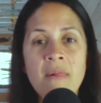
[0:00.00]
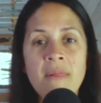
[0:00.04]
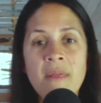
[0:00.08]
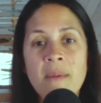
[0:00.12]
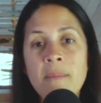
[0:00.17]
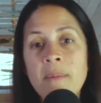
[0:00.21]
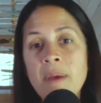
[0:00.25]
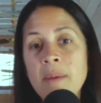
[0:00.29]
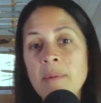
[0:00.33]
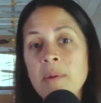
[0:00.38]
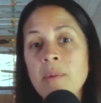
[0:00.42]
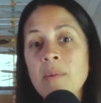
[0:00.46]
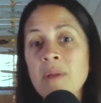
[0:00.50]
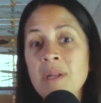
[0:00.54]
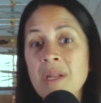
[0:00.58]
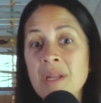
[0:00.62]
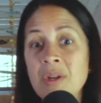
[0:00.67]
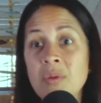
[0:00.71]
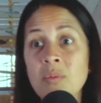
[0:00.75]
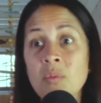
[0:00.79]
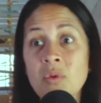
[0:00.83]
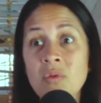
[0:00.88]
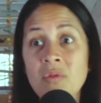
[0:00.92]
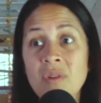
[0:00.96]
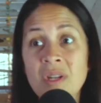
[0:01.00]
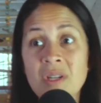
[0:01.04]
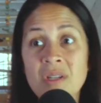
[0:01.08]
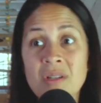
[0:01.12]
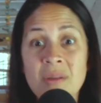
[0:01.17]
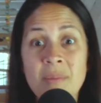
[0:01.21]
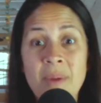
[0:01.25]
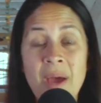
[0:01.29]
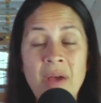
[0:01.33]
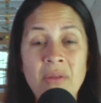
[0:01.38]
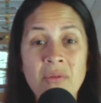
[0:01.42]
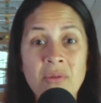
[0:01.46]
then maybe we need to move it into
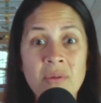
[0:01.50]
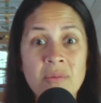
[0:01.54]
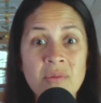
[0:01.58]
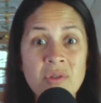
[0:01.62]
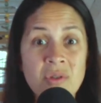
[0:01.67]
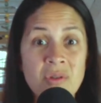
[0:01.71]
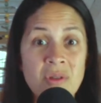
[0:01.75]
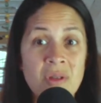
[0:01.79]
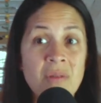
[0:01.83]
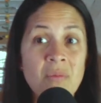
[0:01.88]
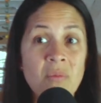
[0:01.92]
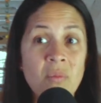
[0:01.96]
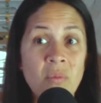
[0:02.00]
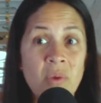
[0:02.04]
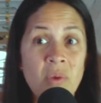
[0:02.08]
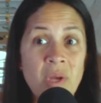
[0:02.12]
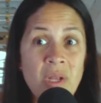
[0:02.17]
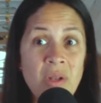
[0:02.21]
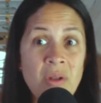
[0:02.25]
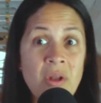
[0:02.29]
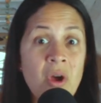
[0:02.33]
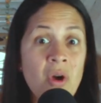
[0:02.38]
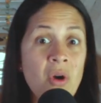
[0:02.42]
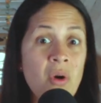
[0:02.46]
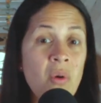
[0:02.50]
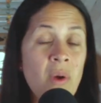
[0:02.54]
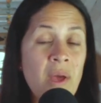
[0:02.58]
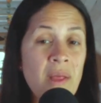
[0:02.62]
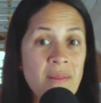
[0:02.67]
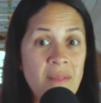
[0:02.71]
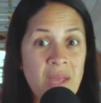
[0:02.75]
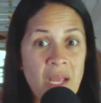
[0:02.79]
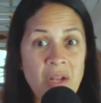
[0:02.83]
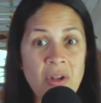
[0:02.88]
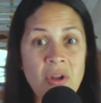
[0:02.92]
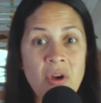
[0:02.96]
the bathroom so that we know
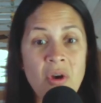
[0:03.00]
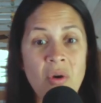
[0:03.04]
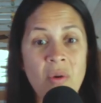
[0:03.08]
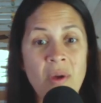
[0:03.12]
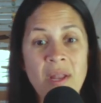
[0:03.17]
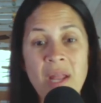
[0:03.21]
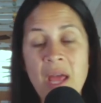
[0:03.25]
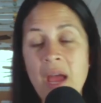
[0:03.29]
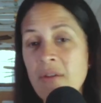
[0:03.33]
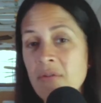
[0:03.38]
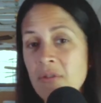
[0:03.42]
and they know and